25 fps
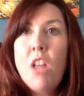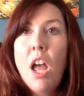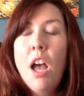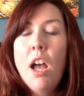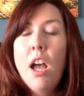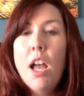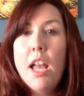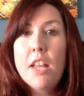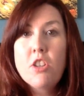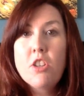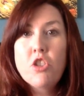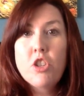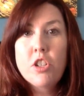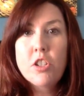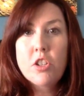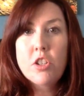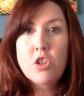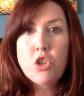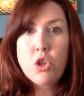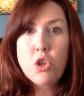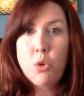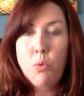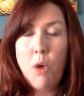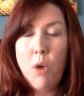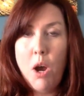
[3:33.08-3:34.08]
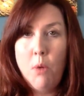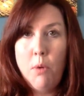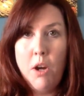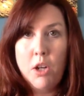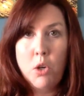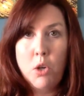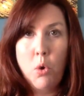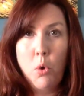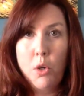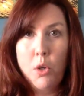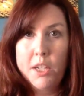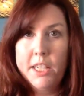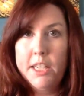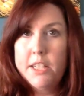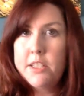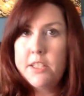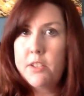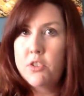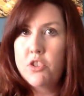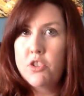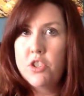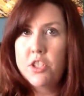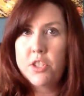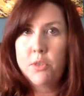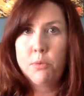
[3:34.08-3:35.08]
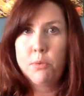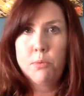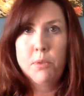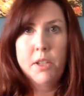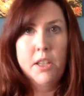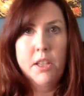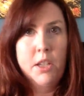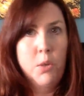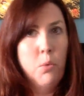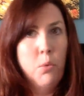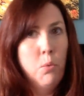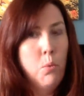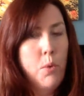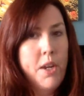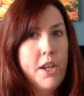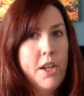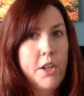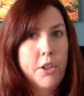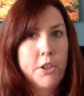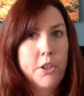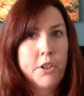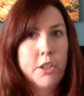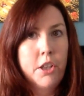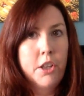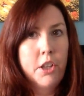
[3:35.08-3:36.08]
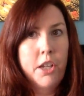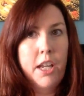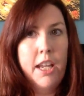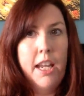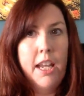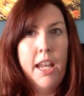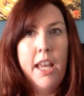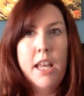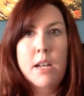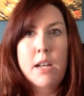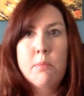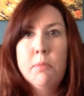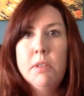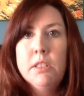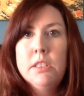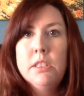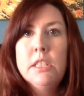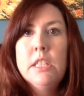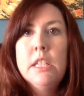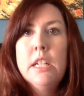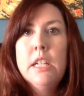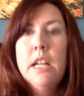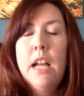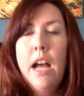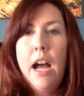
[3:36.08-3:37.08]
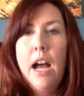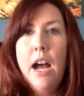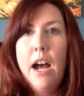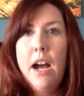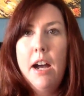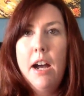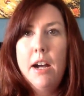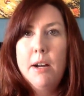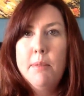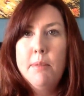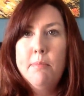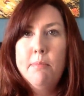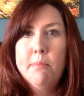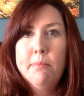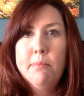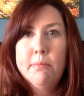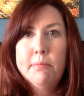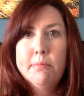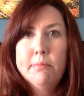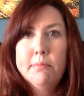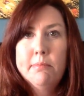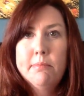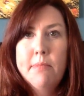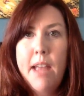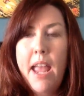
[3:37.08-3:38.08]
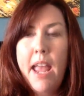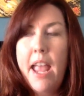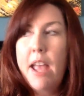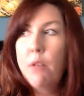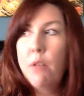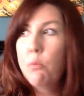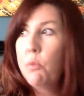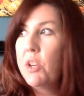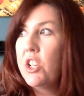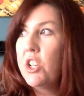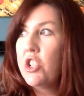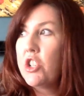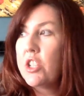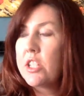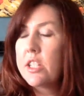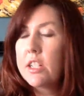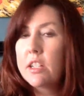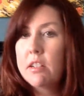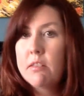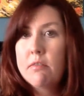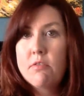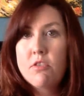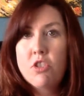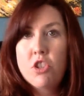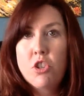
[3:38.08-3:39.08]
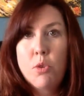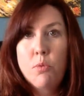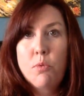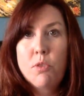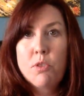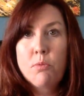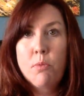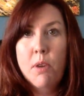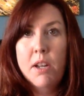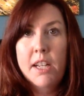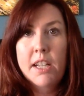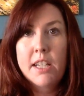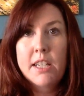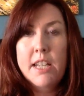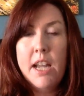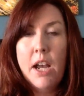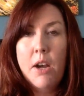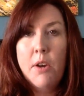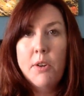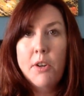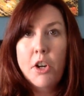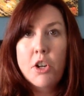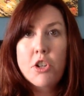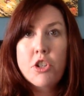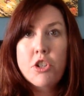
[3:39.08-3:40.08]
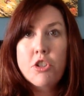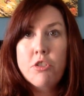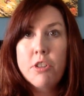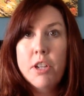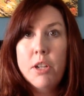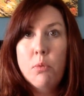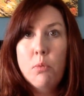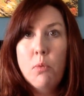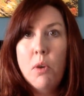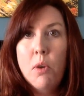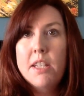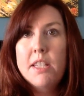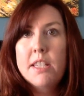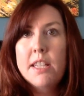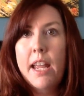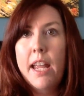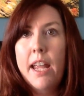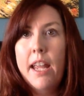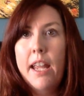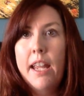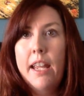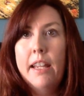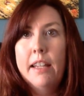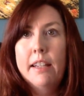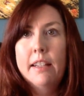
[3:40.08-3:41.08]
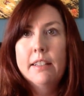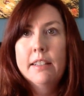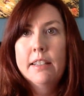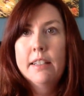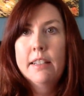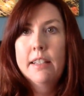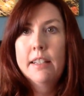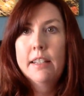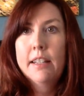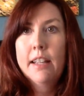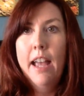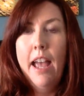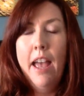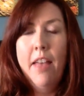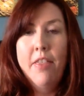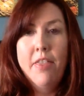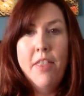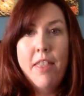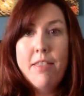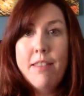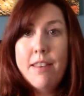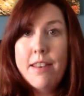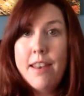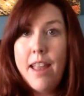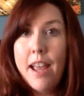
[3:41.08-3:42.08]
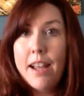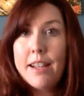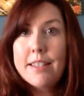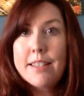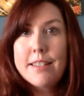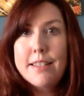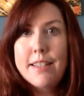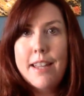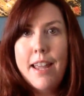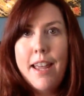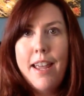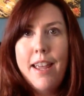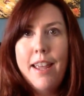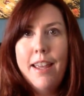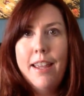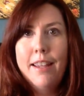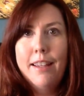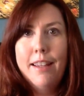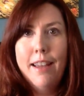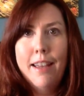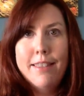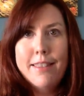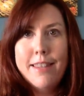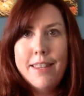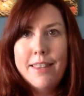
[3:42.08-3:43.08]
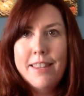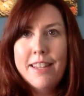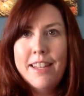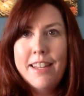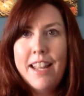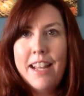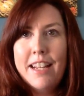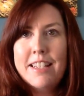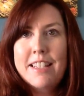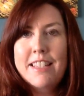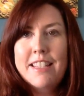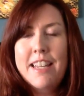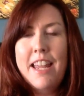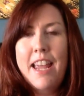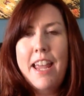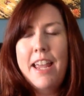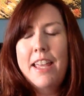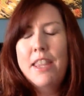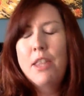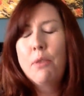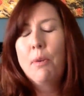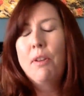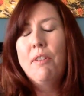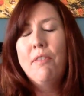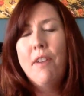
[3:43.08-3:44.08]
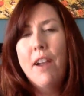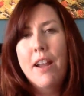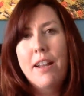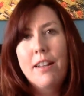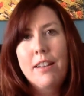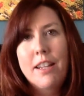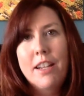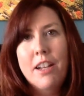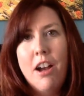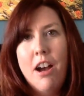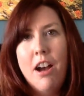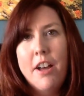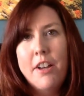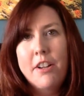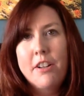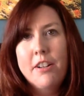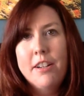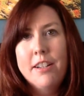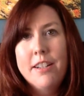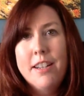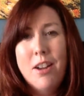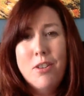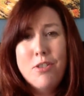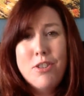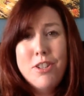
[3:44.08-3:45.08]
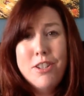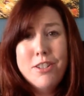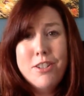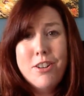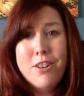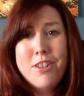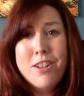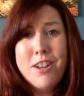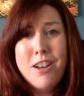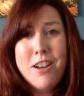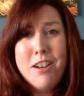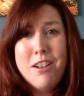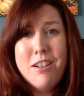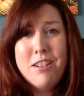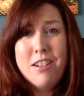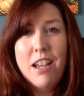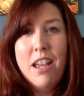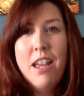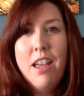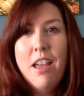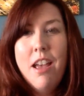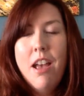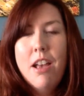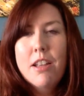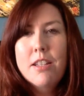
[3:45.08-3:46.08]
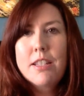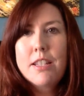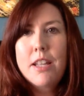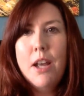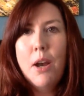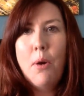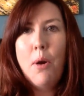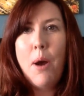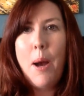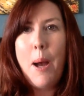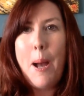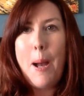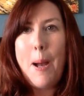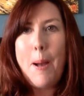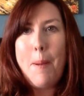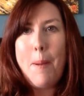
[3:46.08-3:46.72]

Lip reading: And she's a Chihuahua Corgi, so she's a really weird looking animal. And she was running down our street one day, and then the next day, and then the next day, and then we finally caught her, and now she's our dog. So